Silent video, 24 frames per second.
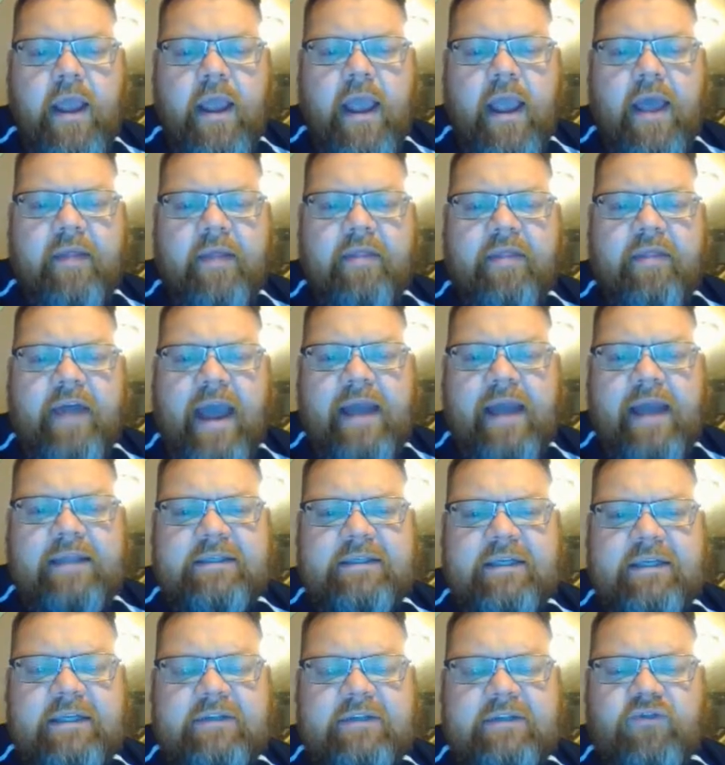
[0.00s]
And that
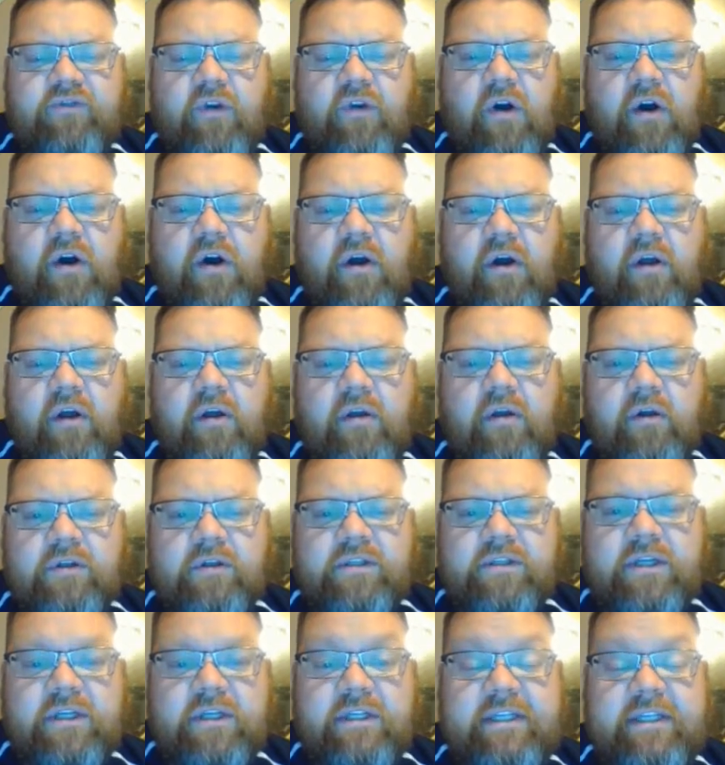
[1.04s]
is going to draw, or
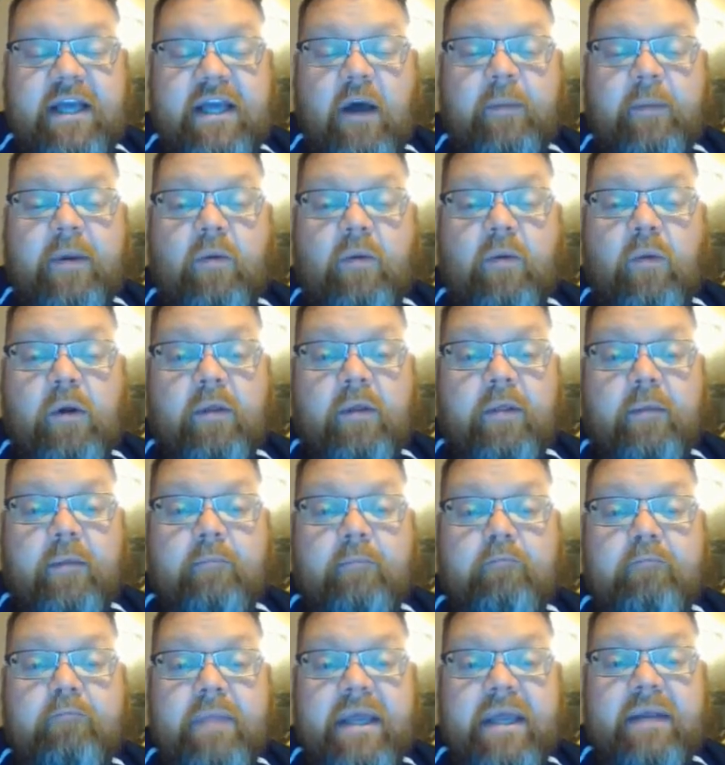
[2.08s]
it's going to tell me where the
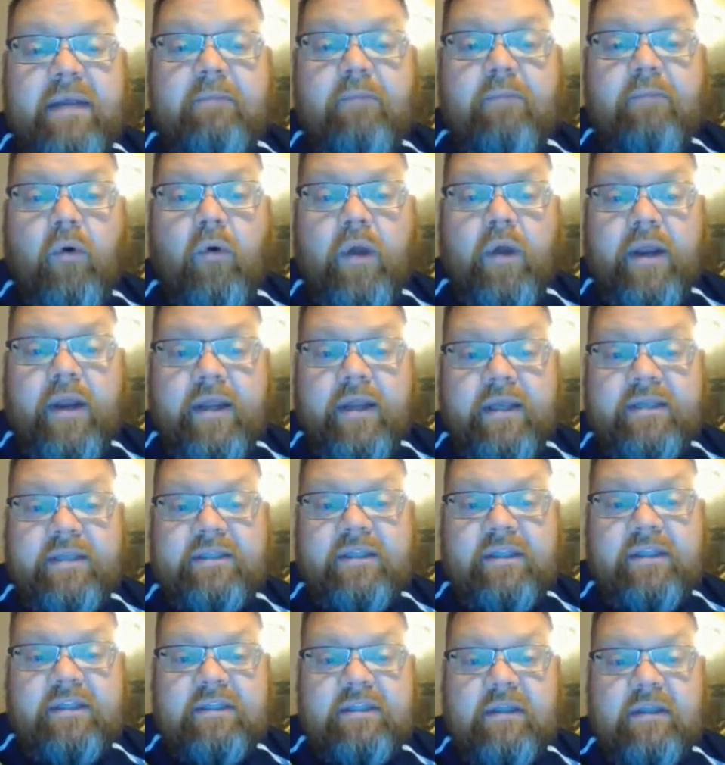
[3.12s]
midpoint is
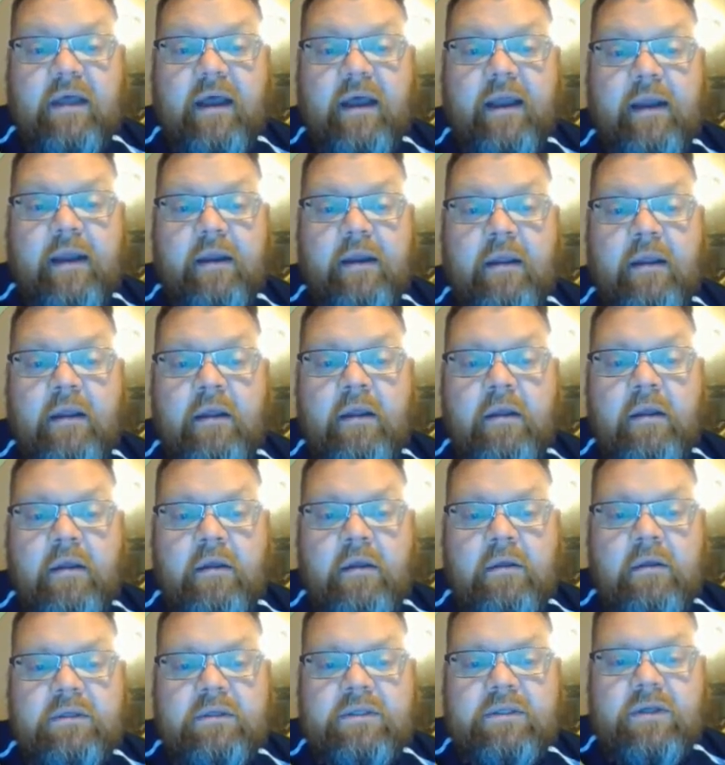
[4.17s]
in this line.
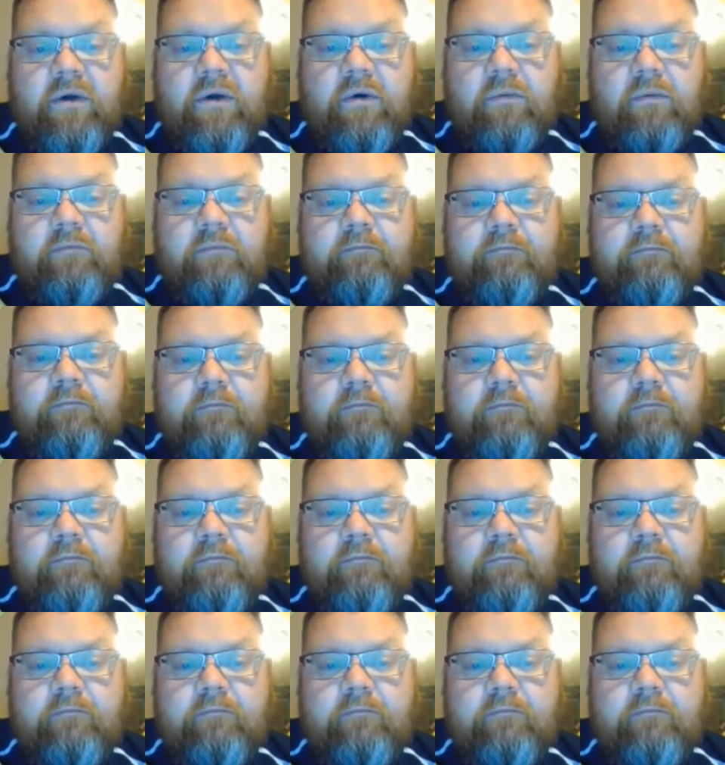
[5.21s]
So